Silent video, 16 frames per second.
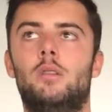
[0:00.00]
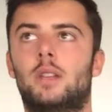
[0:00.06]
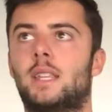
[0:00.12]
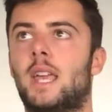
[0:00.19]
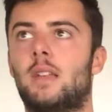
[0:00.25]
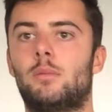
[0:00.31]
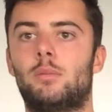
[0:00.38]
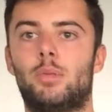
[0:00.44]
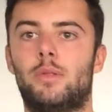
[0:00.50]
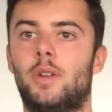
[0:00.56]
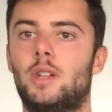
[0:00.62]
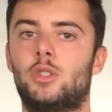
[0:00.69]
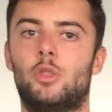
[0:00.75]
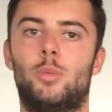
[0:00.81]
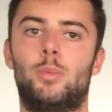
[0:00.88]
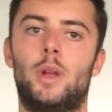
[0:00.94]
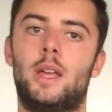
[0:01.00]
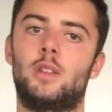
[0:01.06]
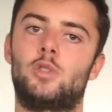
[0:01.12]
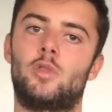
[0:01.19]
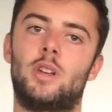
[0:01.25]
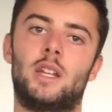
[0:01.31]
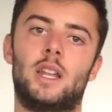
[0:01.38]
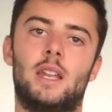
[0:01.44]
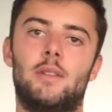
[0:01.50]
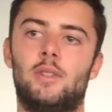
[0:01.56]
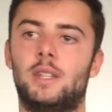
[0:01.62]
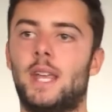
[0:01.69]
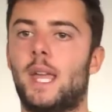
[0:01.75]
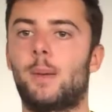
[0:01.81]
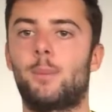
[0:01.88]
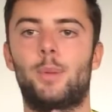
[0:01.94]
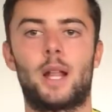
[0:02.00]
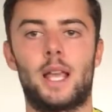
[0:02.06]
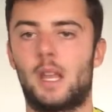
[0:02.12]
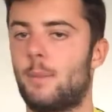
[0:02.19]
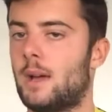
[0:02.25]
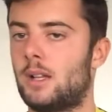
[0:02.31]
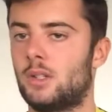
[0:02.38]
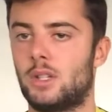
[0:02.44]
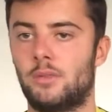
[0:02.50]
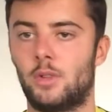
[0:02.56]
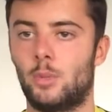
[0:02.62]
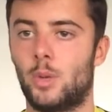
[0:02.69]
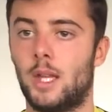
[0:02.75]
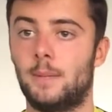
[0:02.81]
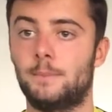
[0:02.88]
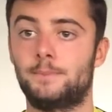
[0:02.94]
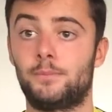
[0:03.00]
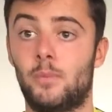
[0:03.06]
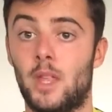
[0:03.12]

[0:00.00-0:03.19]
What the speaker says: Again, professional players training every day and playing a match every week,